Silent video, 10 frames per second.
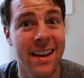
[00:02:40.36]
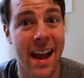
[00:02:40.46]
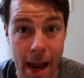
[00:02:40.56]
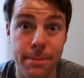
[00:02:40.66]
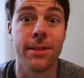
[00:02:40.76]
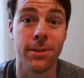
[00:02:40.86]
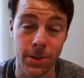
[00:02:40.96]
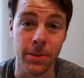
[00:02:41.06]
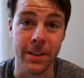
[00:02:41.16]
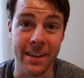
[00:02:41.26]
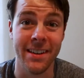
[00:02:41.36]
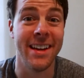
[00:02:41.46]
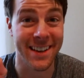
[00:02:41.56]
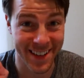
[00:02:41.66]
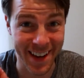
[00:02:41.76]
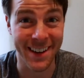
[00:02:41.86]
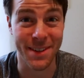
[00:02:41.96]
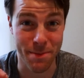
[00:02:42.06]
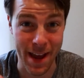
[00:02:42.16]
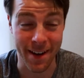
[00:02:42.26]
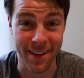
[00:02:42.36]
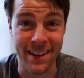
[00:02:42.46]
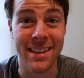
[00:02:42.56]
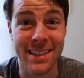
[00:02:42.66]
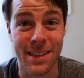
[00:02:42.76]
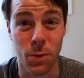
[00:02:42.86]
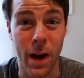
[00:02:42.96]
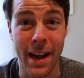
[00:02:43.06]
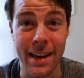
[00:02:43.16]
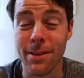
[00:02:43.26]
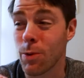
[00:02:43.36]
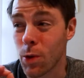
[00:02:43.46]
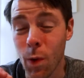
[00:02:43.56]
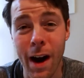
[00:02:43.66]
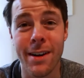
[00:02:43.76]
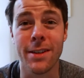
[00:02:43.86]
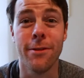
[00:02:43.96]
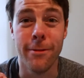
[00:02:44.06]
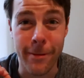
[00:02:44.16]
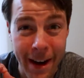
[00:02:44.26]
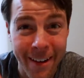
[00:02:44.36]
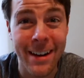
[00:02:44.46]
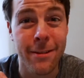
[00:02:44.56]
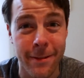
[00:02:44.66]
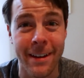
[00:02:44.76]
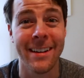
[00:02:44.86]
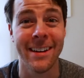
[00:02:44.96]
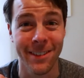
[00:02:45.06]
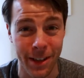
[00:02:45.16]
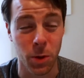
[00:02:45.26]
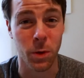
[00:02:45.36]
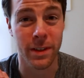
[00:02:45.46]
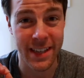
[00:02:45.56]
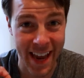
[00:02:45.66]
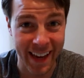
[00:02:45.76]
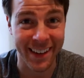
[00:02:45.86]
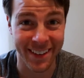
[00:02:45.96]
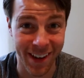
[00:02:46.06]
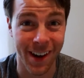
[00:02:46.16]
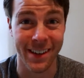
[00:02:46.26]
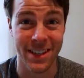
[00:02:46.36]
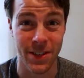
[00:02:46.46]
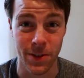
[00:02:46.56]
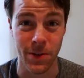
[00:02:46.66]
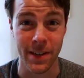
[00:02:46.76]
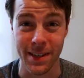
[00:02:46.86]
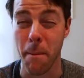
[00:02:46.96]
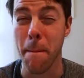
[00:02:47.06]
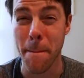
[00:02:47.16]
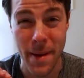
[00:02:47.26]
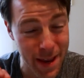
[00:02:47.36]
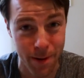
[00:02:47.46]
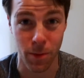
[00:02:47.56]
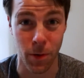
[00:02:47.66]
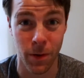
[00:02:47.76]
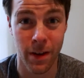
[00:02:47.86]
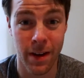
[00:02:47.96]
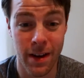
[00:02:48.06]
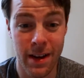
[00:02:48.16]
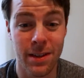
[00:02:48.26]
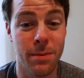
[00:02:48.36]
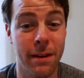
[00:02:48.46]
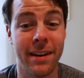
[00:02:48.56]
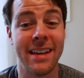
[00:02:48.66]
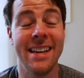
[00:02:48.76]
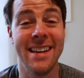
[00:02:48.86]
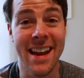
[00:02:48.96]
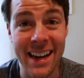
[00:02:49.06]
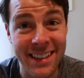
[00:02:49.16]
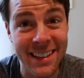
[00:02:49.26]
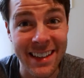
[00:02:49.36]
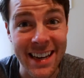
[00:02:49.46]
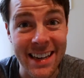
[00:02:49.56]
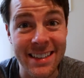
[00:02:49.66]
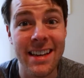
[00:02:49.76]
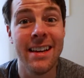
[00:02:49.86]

Absolutely, it does matter. And this is why it requires very, very little tech knowledge to do this, minimal, to be able to connect to these,